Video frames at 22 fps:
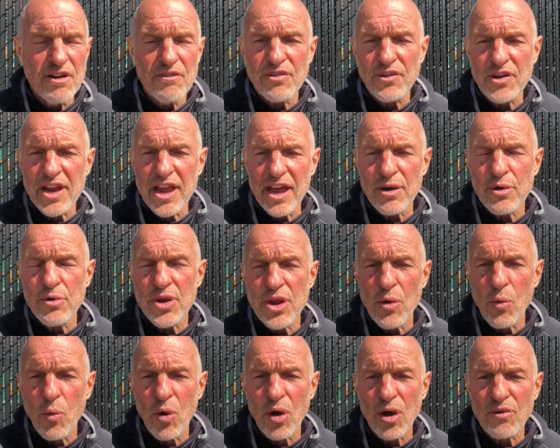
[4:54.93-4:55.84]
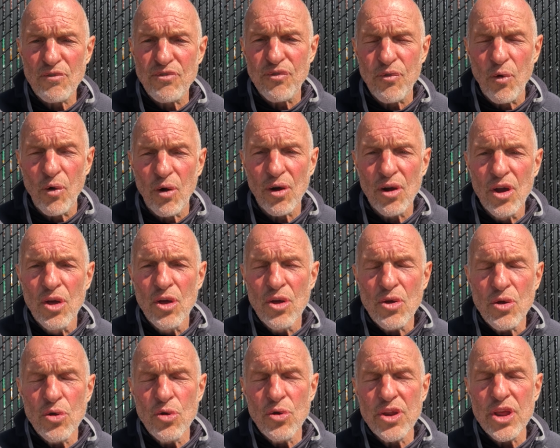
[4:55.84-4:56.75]
forget who you work for.
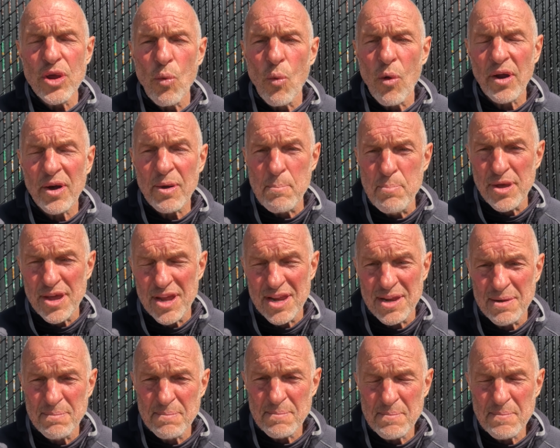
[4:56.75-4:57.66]
Who do you want to be?